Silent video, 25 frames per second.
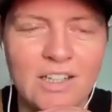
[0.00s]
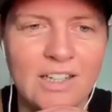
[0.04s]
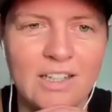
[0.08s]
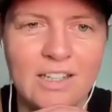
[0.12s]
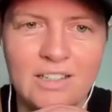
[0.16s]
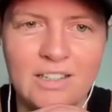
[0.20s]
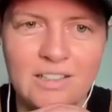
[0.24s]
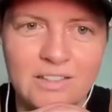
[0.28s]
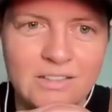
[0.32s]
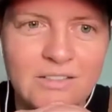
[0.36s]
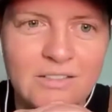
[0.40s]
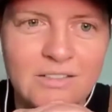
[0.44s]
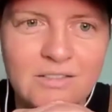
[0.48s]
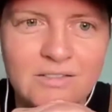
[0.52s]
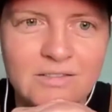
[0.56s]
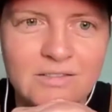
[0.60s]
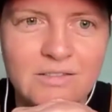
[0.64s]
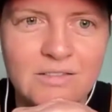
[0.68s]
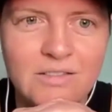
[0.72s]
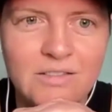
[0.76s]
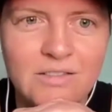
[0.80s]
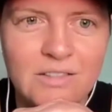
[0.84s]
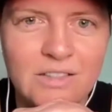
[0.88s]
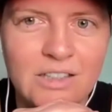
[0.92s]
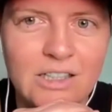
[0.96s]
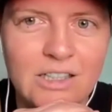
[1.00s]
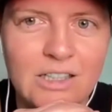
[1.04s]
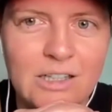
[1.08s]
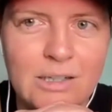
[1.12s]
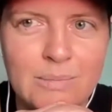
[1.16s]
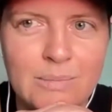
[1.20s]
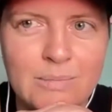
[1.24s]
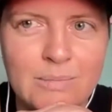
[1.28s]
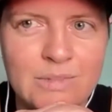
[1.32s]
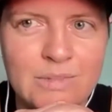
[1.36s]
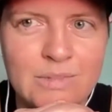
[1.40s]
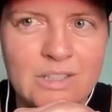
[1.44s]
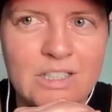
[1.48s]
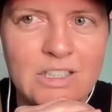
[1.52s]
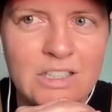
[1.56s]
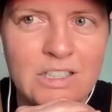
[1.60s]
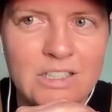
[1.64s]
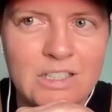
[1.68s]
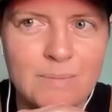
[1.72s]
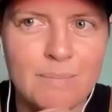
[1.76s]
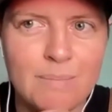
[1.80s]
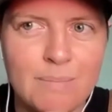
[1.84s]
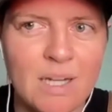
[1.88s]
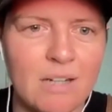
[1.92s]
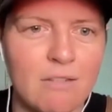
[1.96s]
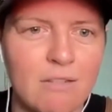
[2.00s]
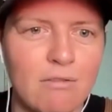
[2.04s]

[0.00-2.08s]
And it's just been